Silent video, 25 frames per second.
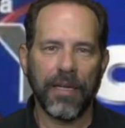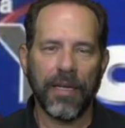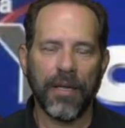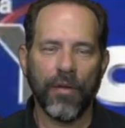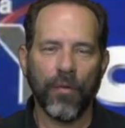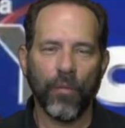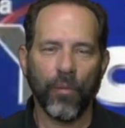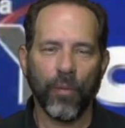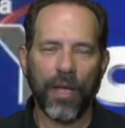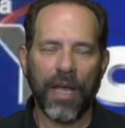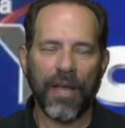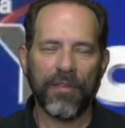
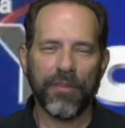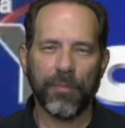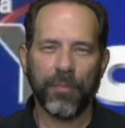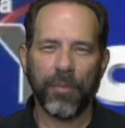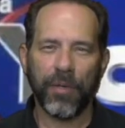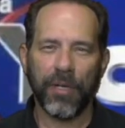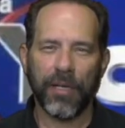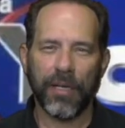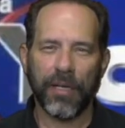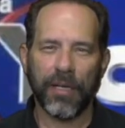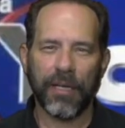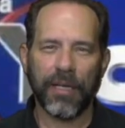We have to
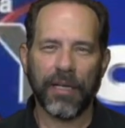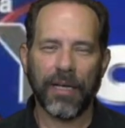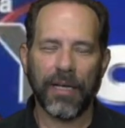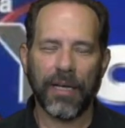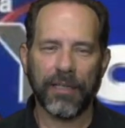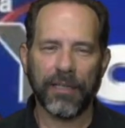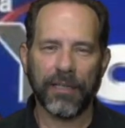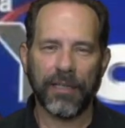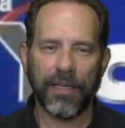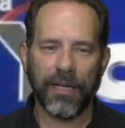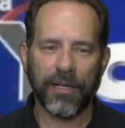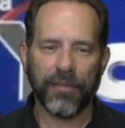put it in
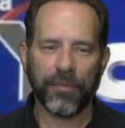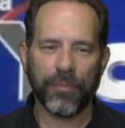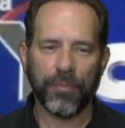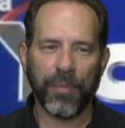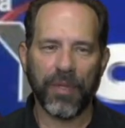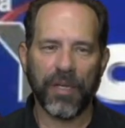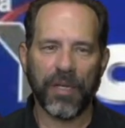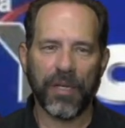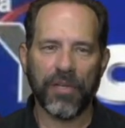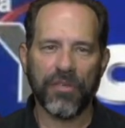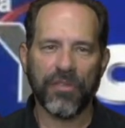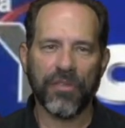context
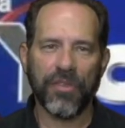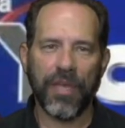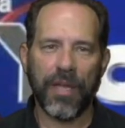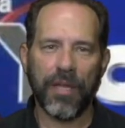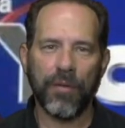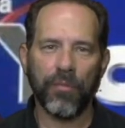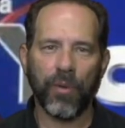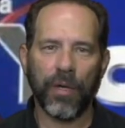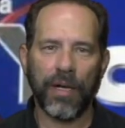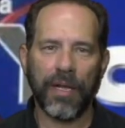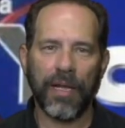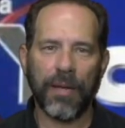because
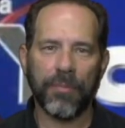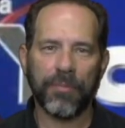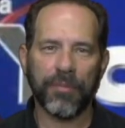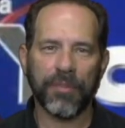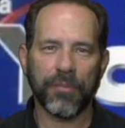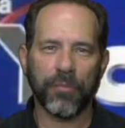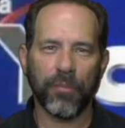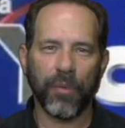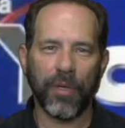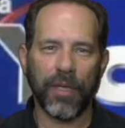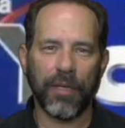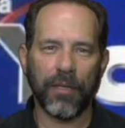then what
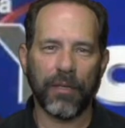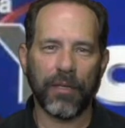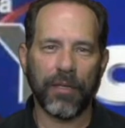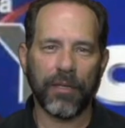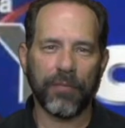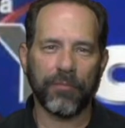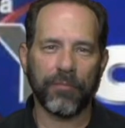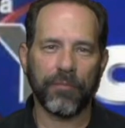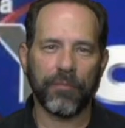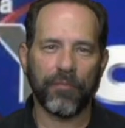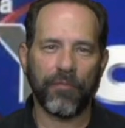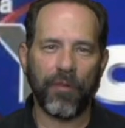happens,
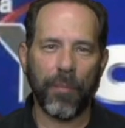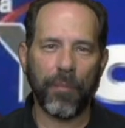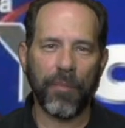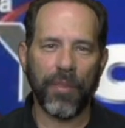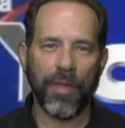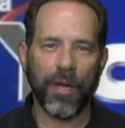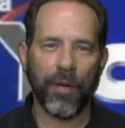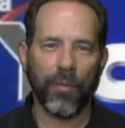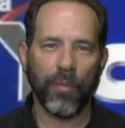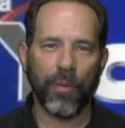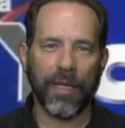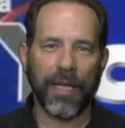from
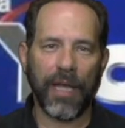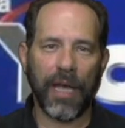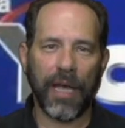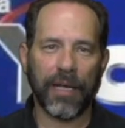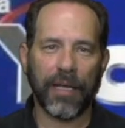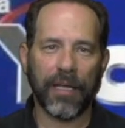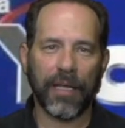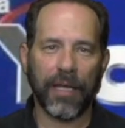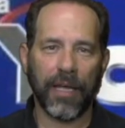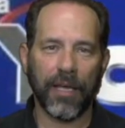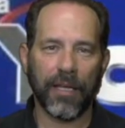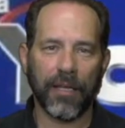there we
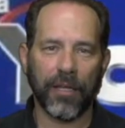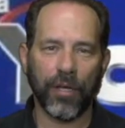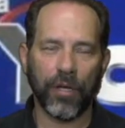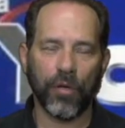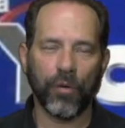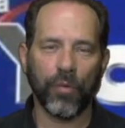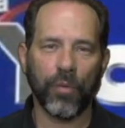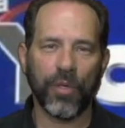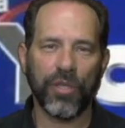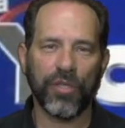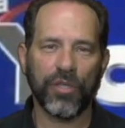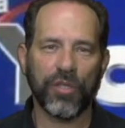got
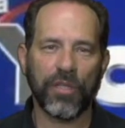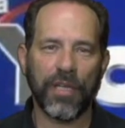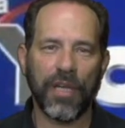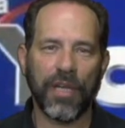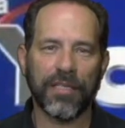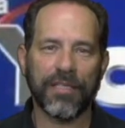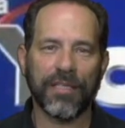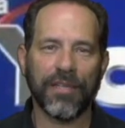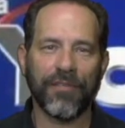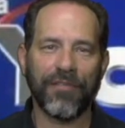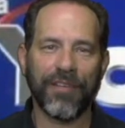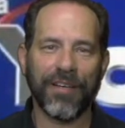Giglio, which
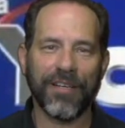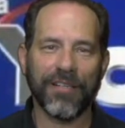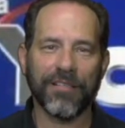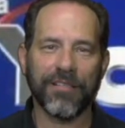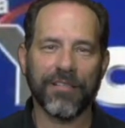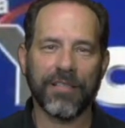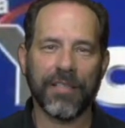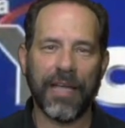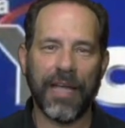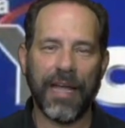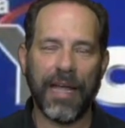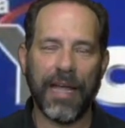says if
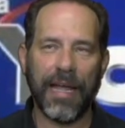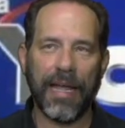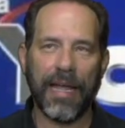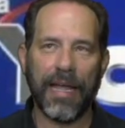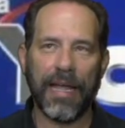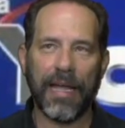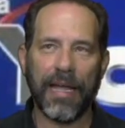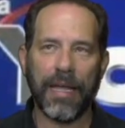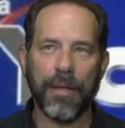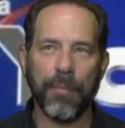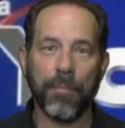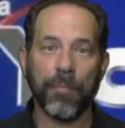there's
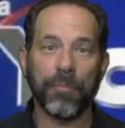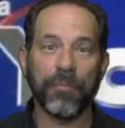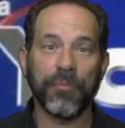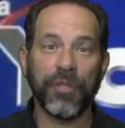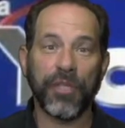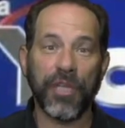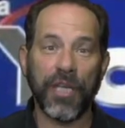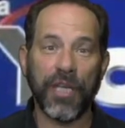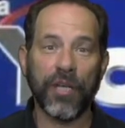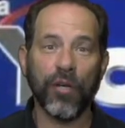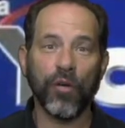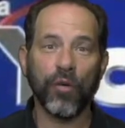a
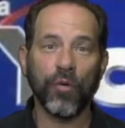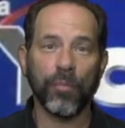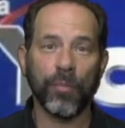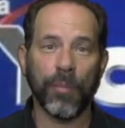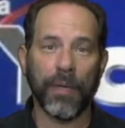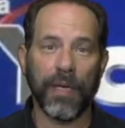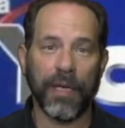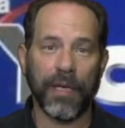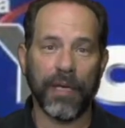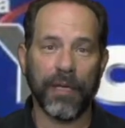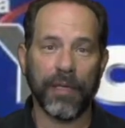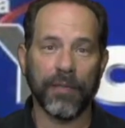deal
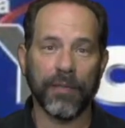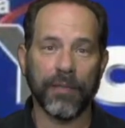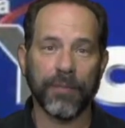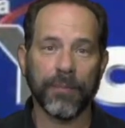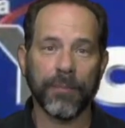made